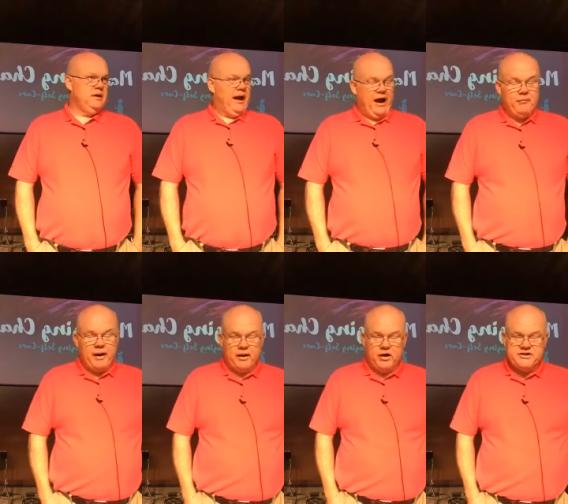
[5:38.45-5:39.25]
How
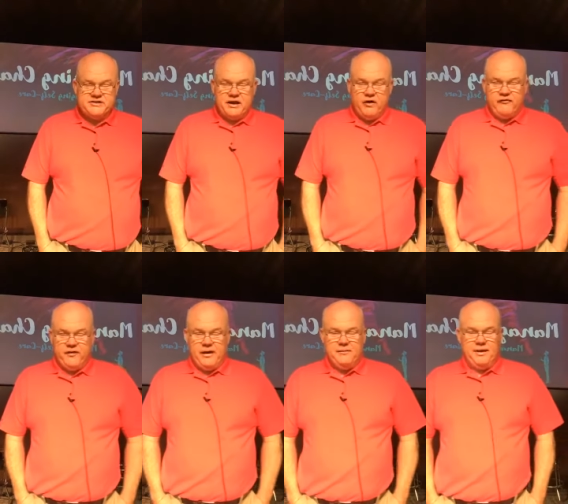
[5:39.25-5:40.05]
about our
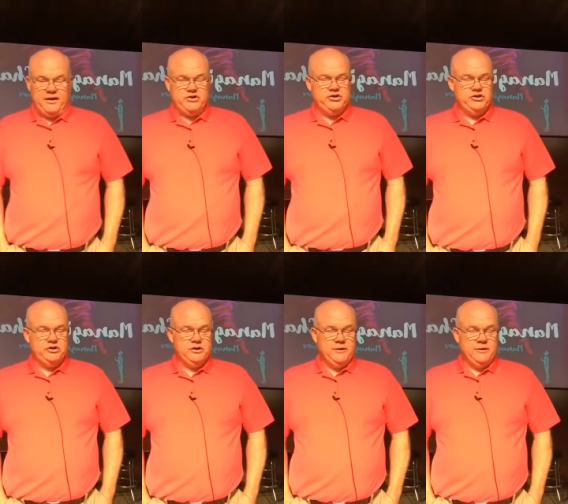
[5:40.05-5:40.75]
self-image